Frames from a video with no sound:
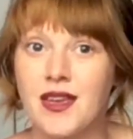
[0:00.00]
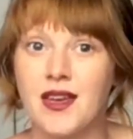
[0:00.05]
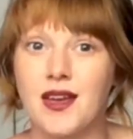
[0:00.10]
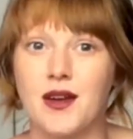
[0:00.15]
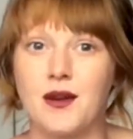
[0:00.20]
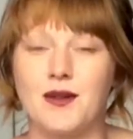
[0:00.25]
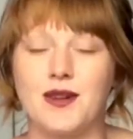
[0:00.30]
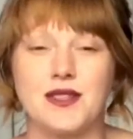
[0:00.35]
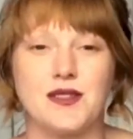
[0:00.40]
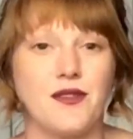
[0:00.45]

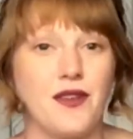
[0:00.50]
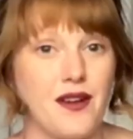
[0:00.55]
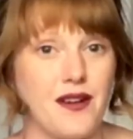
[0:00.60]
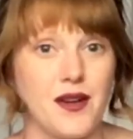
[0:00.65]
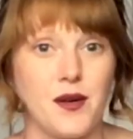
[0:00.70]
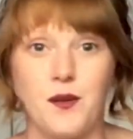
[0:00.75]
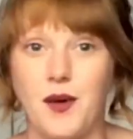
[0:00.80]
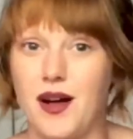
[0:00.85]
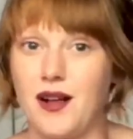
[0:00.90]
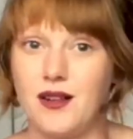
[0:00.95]
who is a
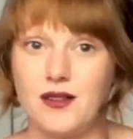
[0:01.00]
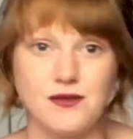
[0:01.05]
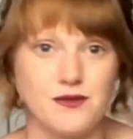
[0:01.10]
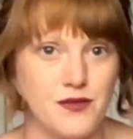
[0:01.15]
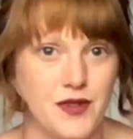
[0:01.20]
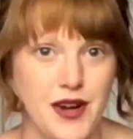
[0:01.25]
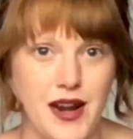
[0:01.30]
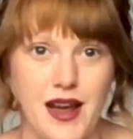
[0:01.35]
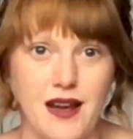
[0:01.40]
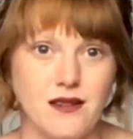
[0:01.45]
very
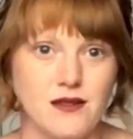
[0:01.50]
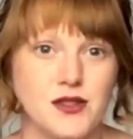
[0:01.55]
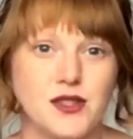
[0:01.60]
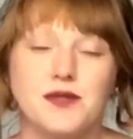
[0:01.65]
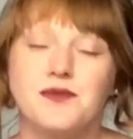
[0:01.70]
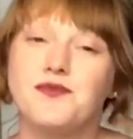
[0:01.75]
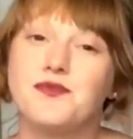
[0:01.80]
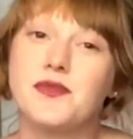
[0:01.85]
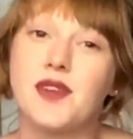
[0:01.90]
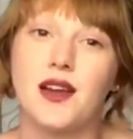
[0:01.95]
well-renowned
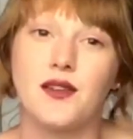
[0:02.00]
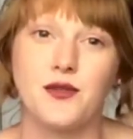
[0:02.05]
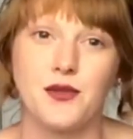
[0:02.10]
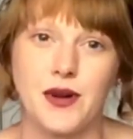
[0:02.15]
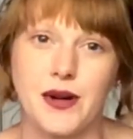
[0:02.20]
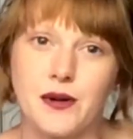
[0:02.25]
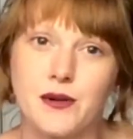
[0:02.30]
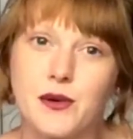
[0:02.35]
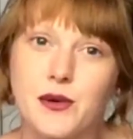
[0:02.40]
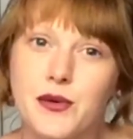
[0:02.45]

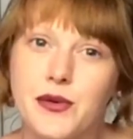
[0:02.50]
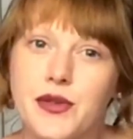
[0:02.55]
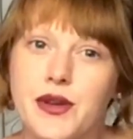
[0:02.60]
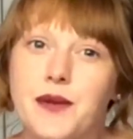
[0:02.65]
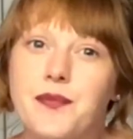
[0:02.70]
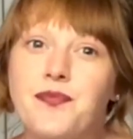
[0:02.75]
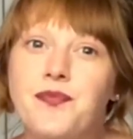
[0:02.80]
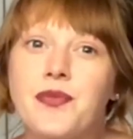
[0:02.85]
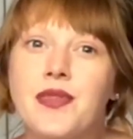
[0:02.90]
thriller author.